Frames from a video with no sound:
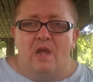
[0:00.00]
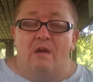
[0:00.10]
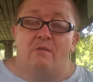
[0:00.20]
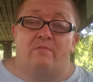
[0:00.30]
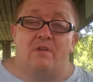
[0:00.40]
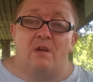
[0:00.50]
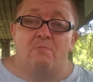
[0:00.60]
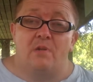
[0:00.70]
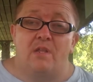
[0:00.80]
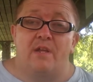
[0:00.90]
However, I
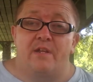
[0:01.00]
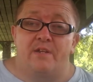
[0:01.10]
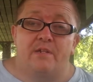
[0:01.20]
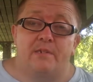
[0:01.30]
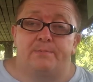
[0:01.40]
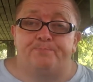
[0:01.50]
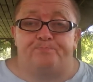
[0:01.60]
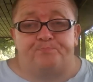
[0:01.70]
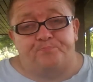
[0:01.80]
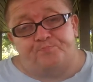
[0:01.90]
will add,
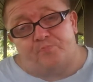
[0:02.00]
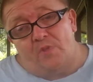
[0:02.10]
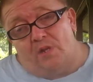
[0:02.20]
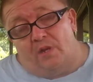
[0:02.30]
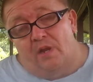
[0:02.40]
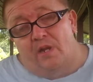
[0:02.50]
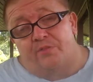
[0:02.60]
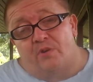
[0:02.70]
in